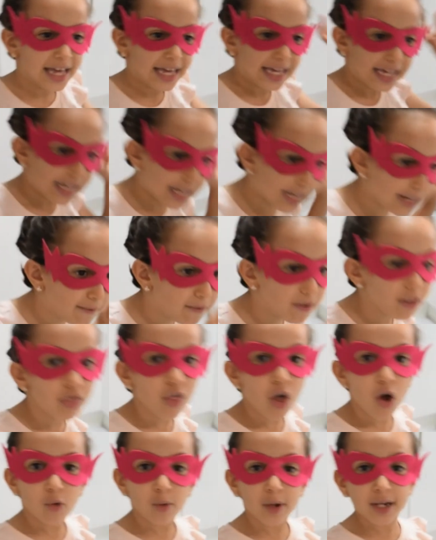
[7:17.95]
Even
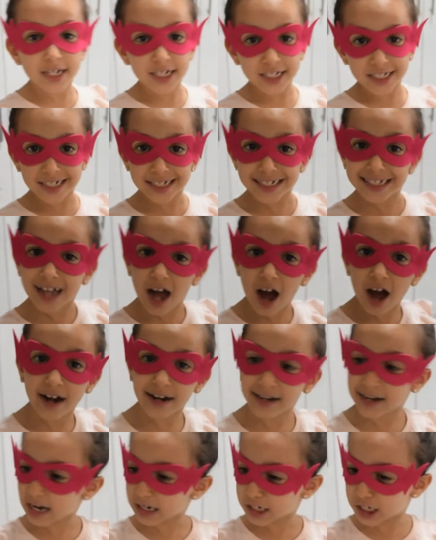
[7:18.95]
though we just started
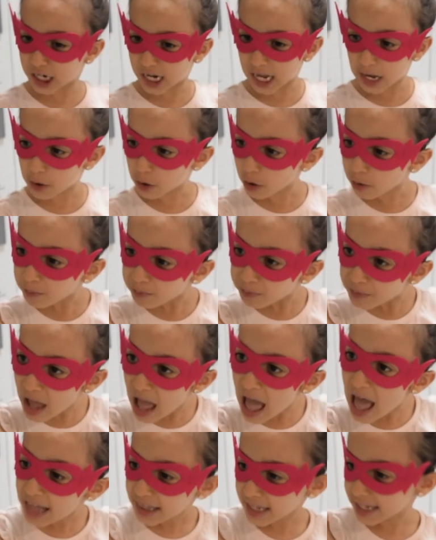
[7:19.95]
our channel.
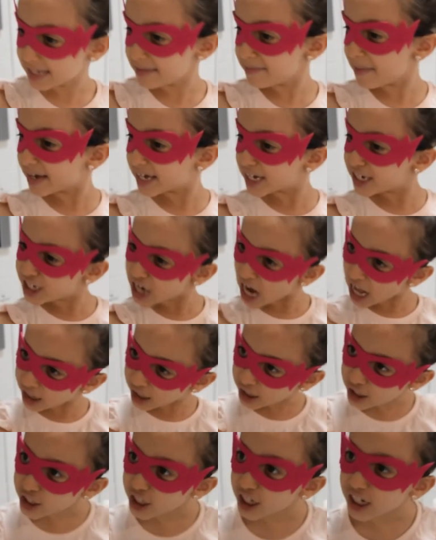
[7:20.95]
Let's make it
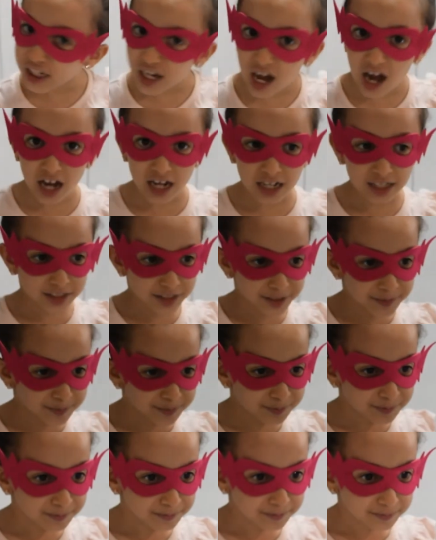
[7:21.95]
challenging, guys.
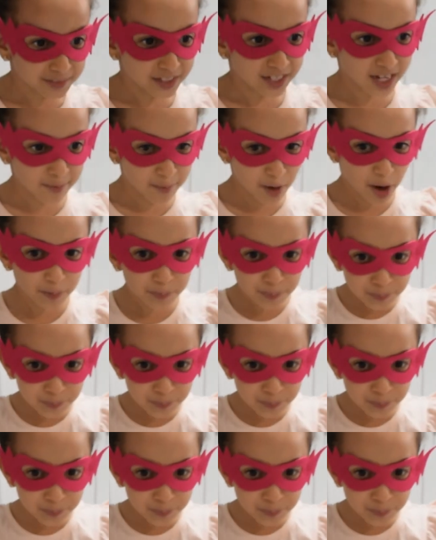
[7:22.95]
Come on.